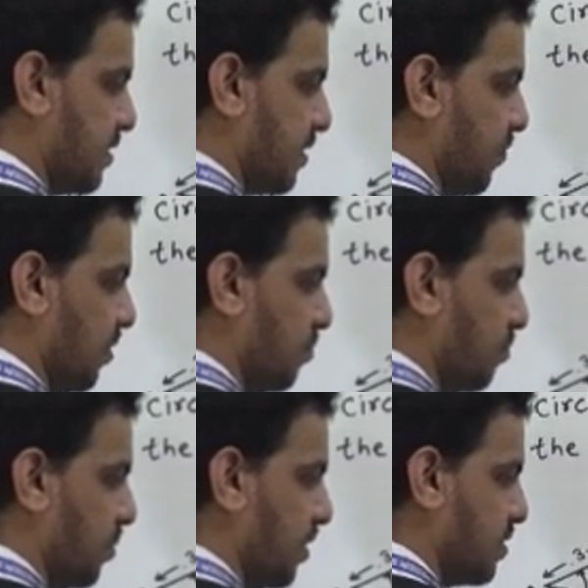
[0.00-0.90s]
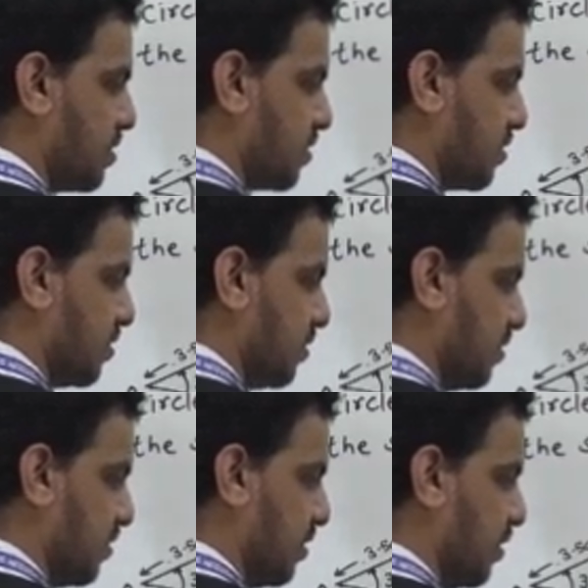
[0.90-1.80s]
7 plus
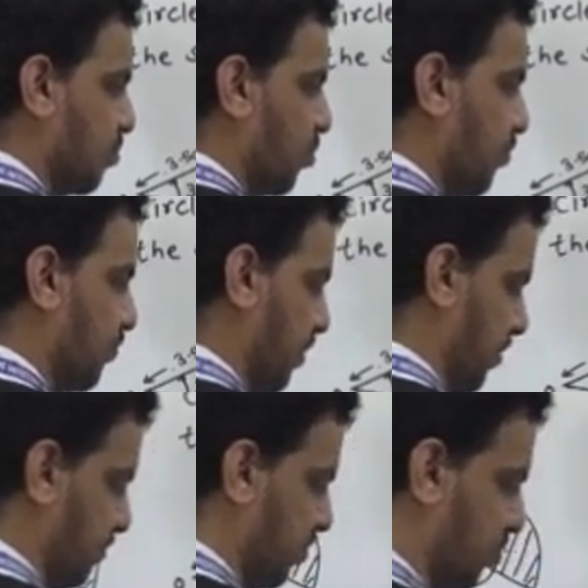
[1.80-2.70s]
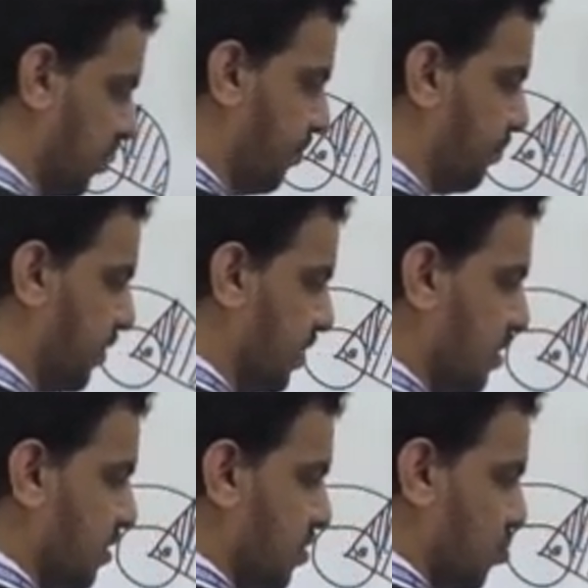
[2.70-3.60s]
3.5. okay,
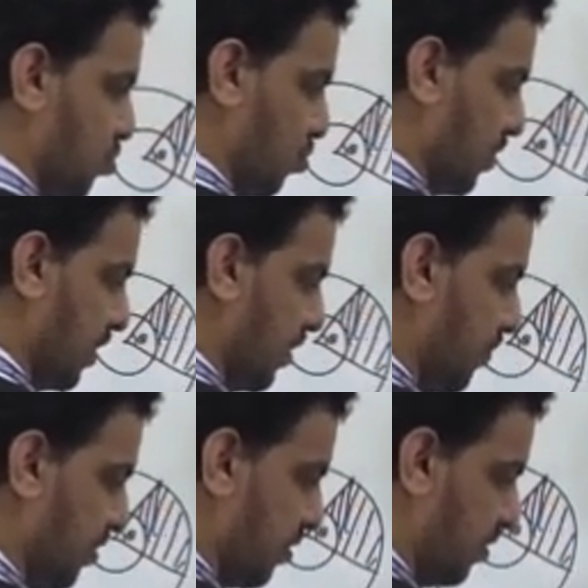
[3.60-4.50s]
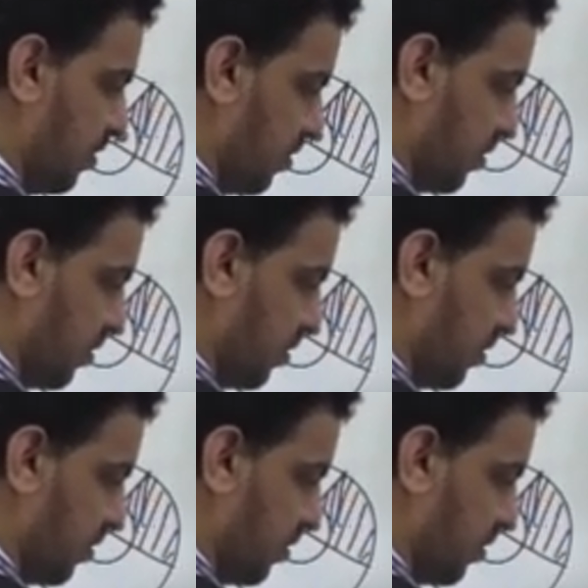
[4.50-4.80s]
so 11